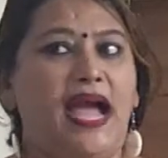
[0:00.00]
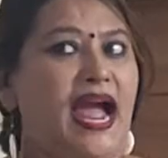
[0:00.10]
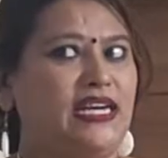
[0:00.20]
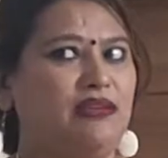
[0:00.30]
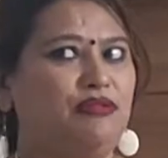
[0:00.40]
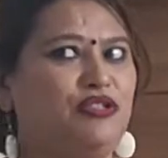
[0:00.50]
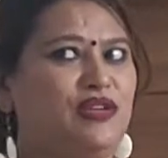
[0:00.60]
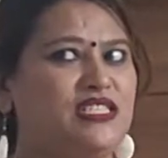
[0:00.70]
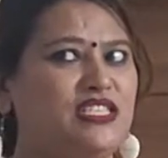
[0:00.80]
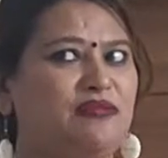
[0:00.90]
Attributive
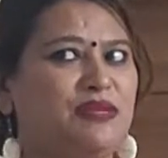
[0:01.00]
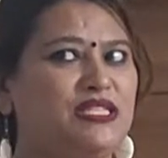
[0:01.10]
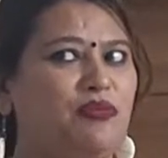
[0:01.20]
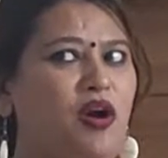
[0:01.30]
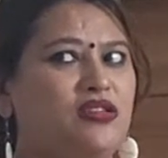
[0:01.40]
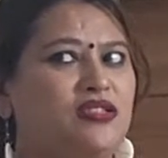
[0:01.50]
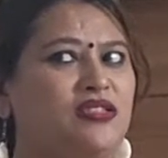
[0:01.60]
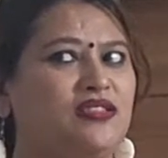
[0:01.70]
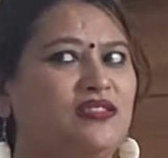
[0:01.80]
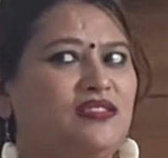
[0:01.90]
adjective means what?
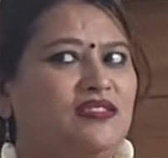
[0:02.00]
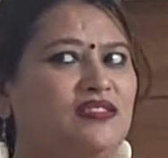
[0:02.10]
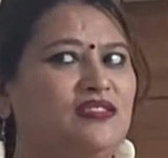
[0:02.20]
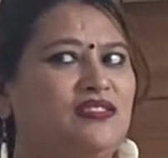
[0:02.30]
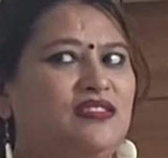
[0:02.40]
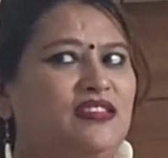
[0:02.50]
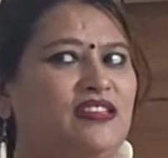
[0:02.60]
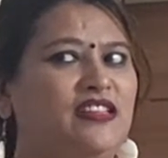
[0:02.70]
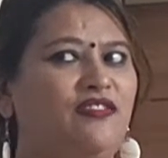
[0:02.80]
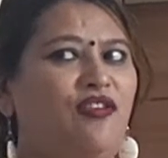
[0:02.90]

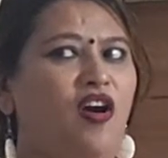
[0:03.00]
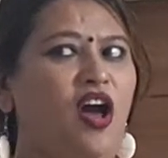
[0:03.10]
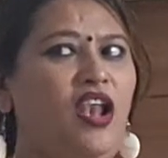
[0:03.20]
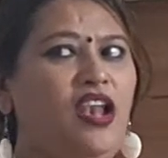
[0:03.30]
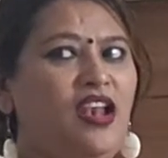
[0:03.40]
They fall.